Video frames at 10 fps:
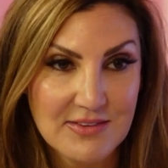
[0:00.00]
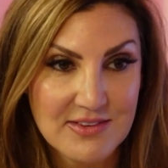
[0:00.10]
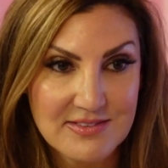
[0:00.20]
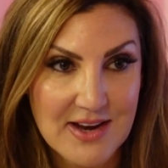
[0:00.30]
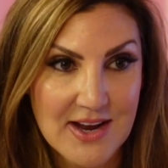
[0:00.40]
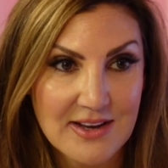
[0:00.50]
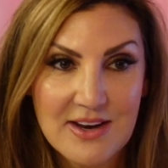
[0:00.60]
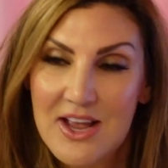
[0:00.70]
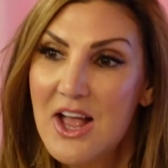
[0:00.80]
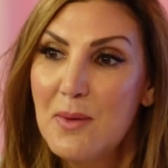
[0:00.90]
on the
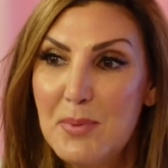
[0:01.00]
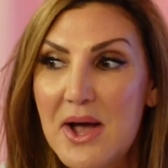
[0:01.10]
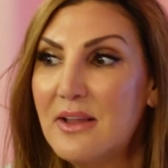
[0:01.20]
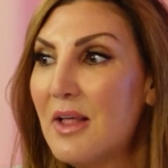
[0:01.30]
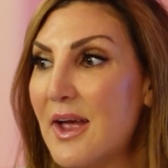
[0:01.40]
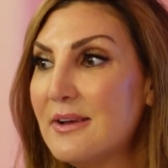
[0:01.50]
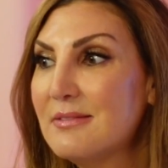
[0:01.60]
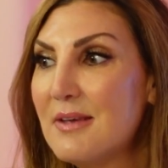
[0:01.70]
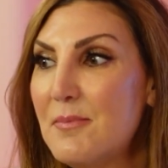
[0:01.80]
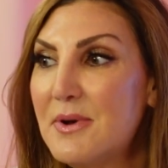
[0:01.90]
stand. But like
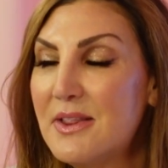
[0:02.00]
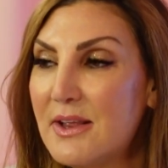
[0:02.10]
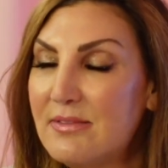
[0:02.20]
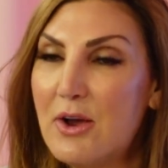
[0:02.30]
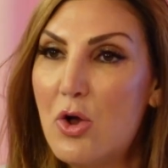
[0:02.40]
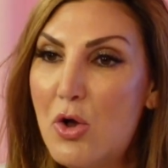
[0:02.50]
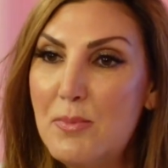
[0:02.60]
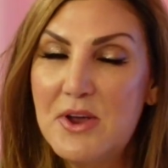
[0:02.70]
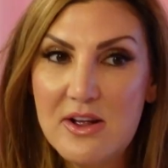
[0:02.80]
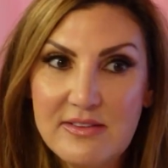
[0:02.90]
somebody that's like, oh,
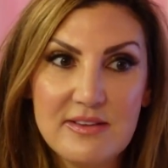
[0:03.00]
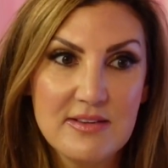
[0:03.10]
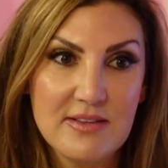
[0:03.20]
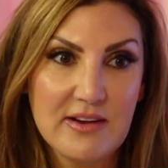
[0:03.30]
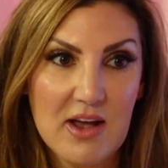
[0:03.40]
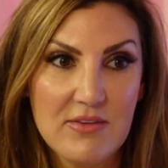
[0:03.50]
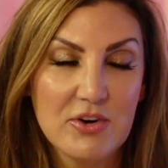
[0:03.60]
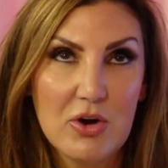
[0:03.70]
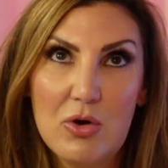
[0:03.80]
Beyonce's on the cover,